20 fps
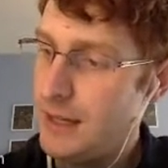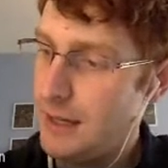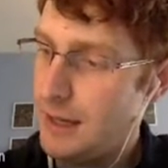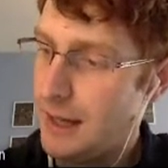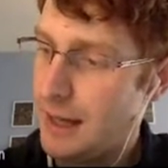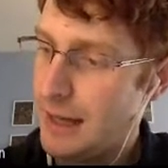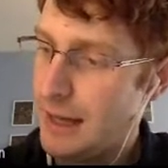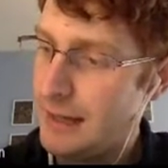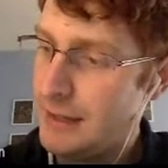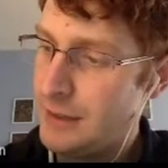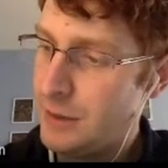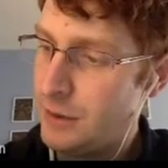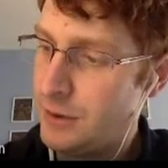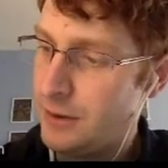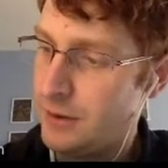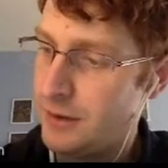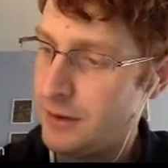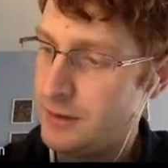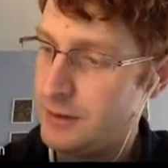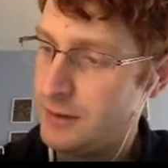I know
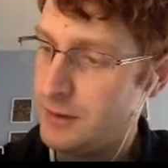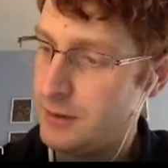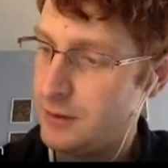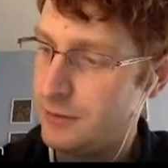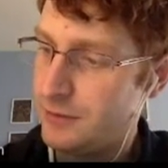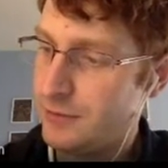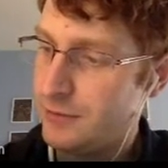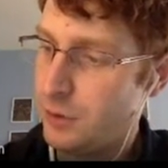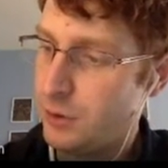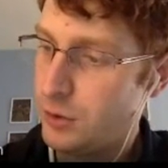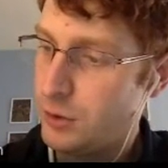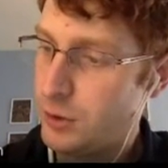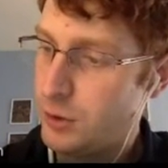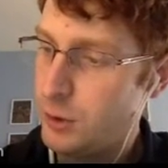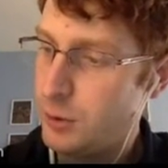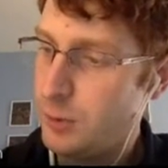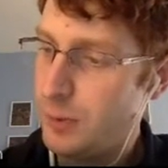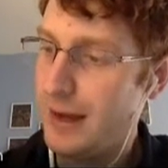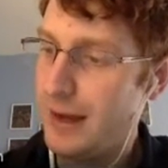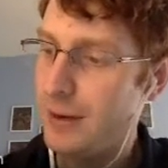that this is a full
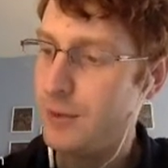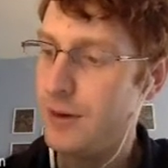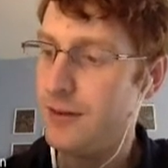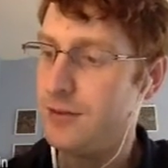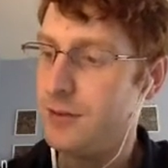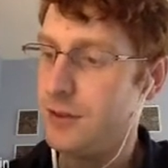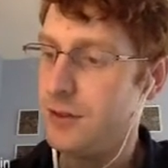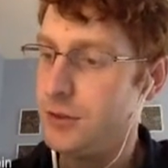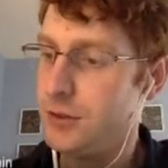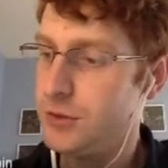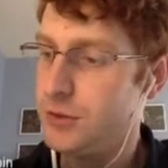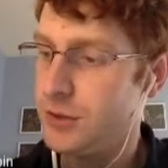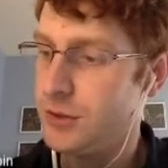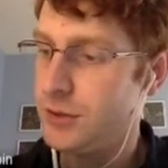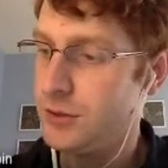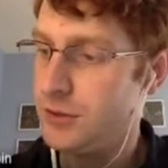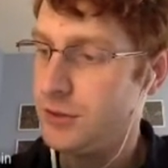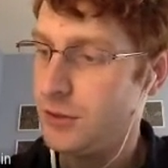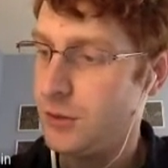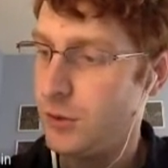2 pi
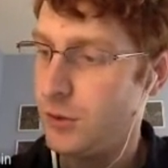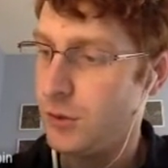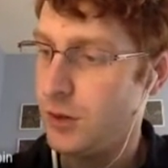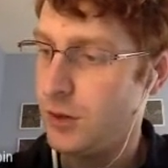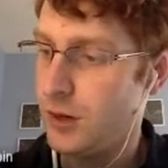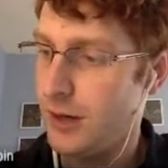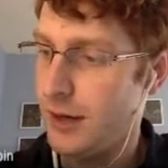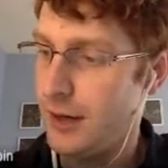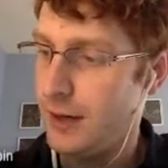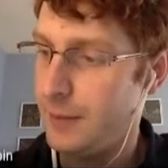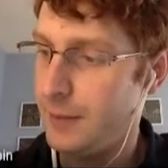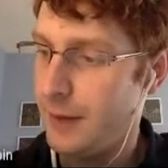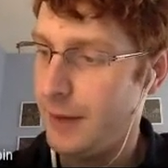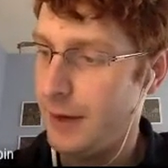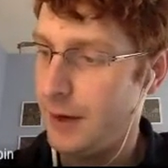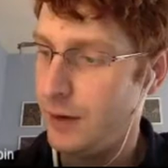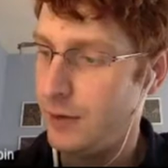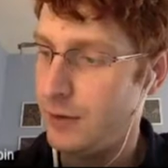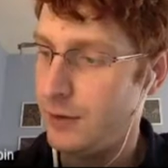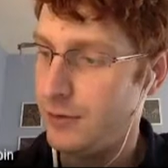revolutions, or 8 pi
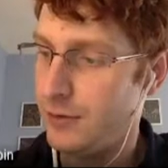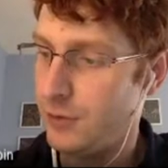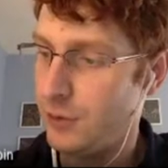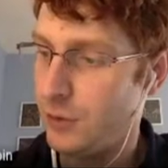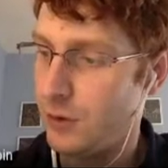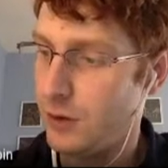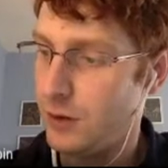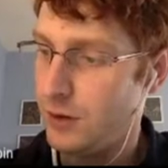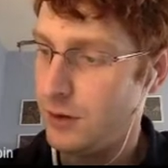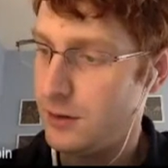over 4.